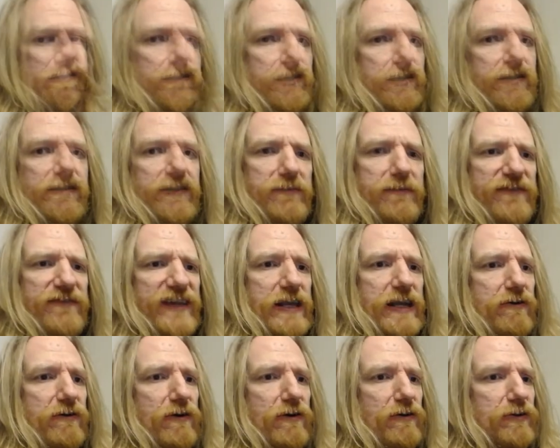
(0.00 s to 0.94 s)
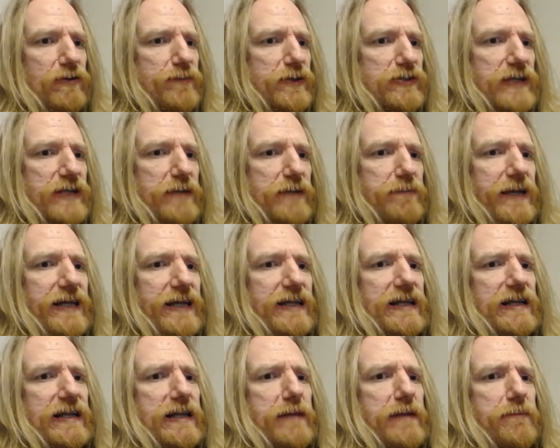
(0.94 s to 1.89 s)
The video almost
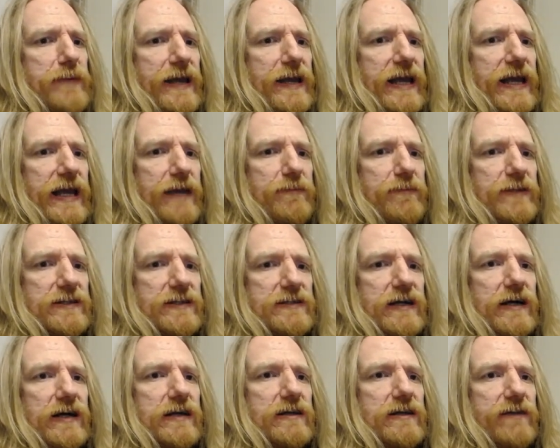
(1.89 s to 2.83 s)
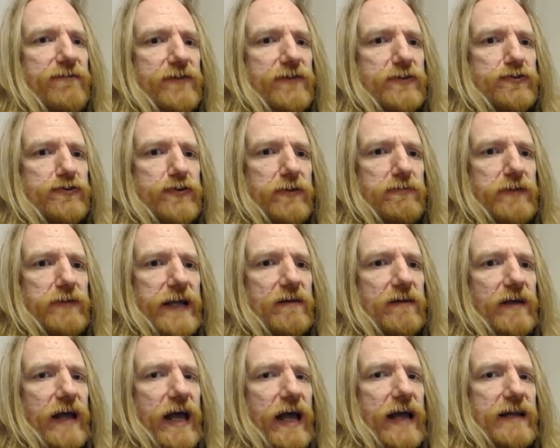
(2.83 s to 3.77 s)
immediately became the target of a
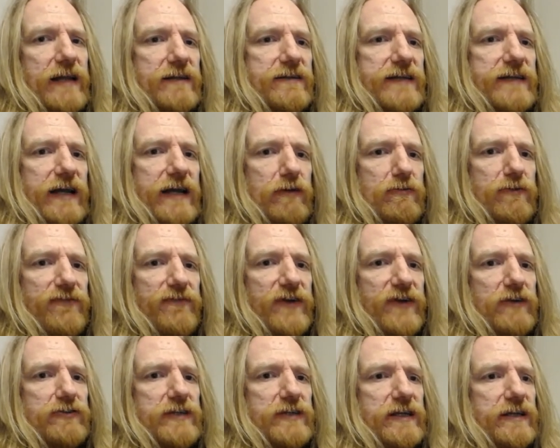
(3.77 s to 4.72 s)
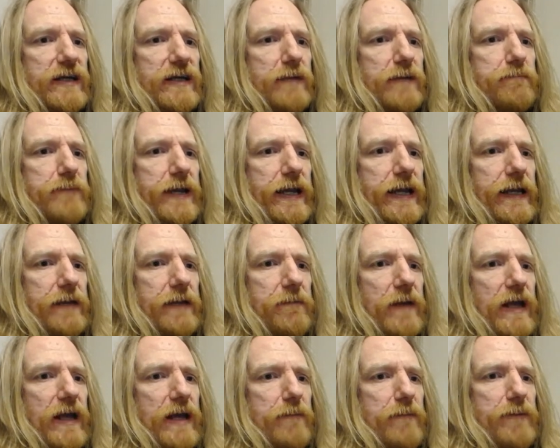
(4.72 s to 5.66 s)
trolling and downvoting
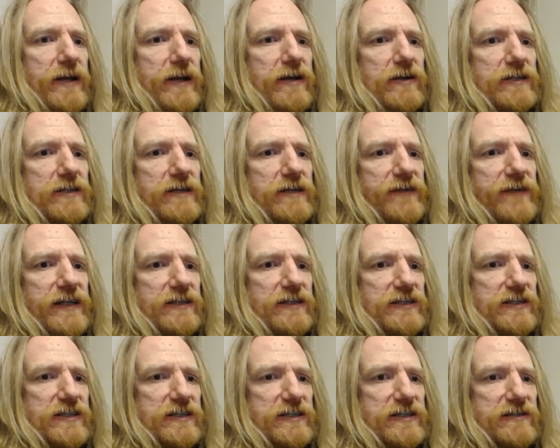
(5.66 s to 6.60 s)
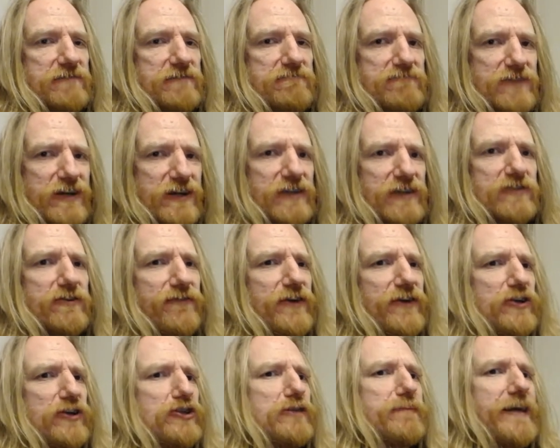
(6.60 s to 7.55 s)
campaign because of its
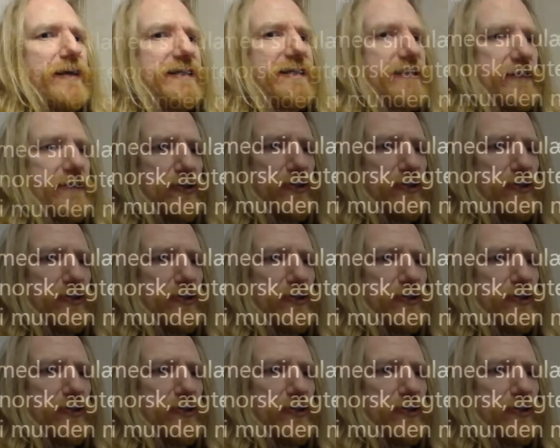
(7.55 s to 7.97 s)
controversial message.